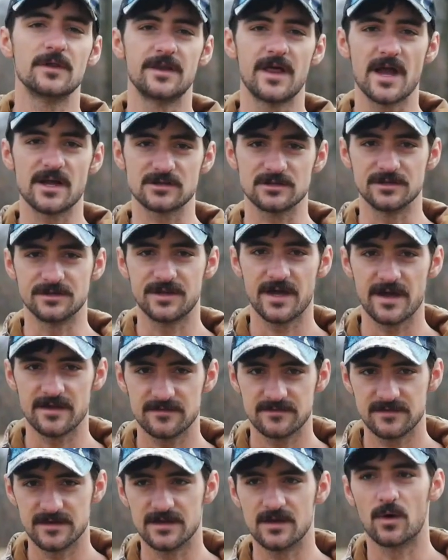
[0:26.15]
and actually
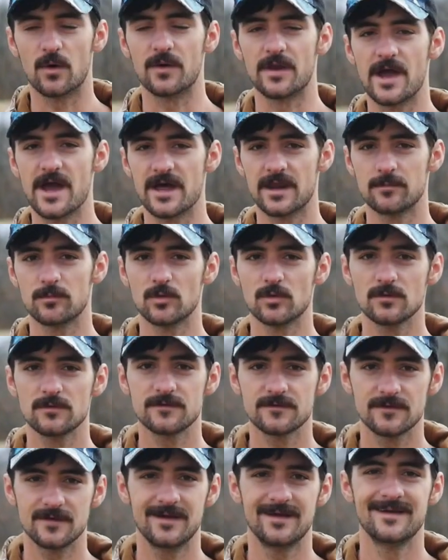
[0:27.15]
test it on animals.